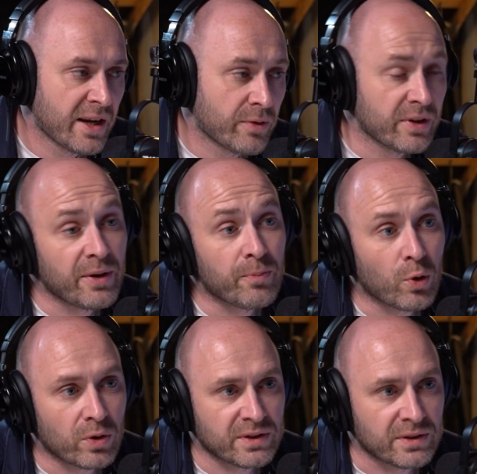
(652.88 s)
really
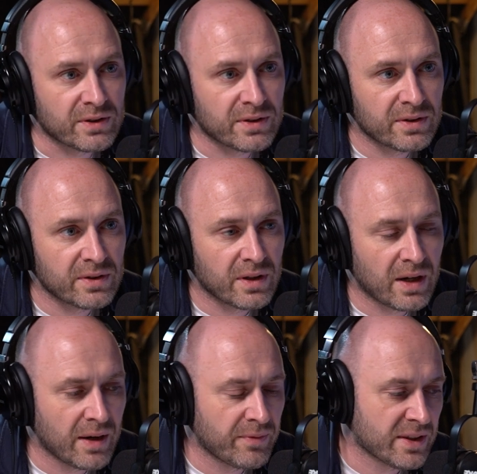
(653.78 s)
important,
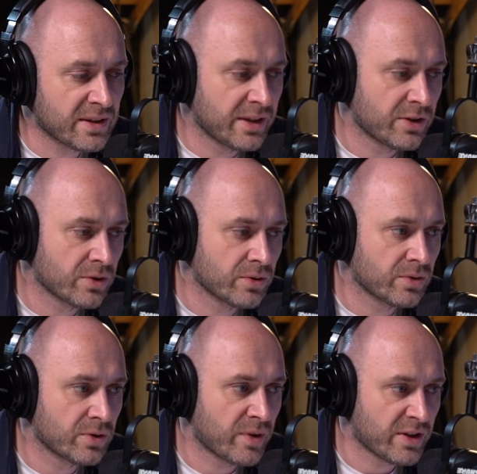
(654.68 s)
obviously,
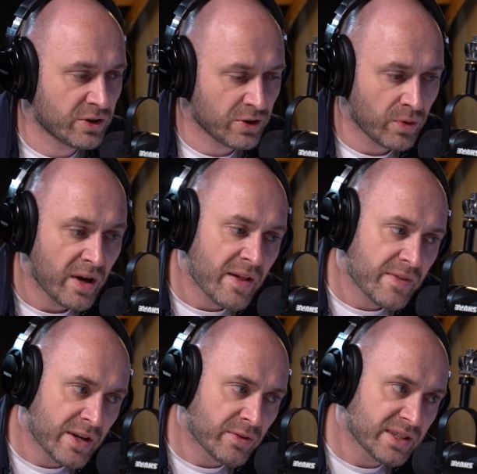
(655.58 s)
to Russia. So
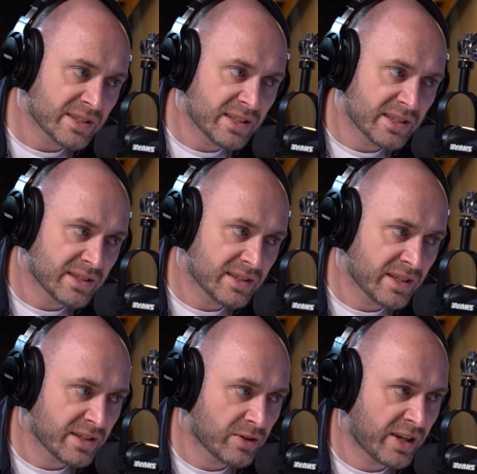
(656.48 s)
there is
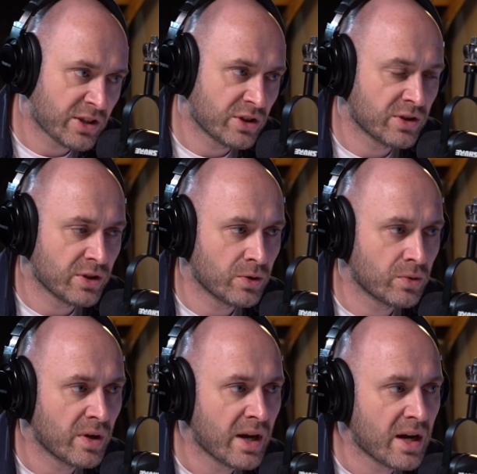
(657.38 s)
this connection
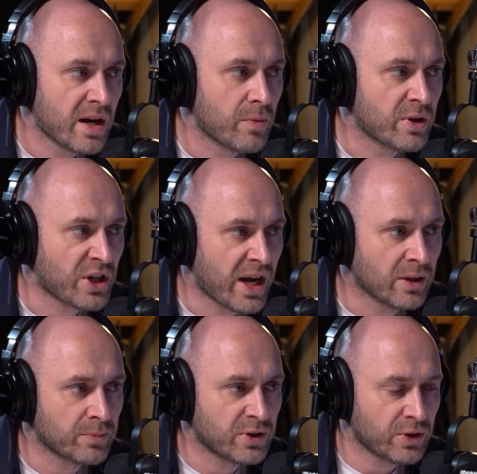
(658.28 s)
too, which
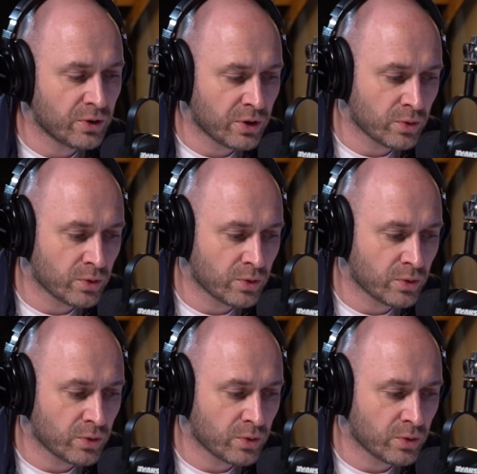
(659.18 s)
helps, to